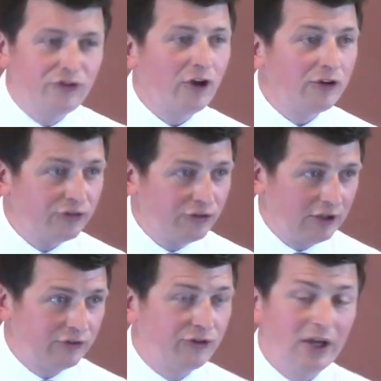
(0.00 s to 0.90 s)

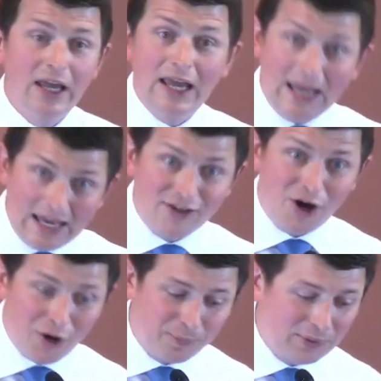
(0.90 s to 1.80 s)
justice in
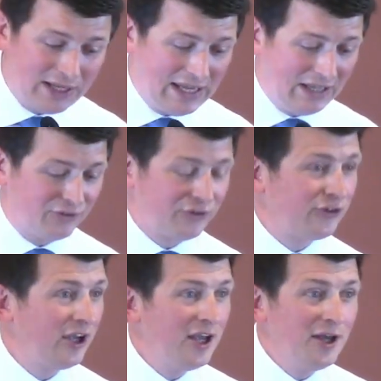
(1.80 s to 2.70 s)
our place.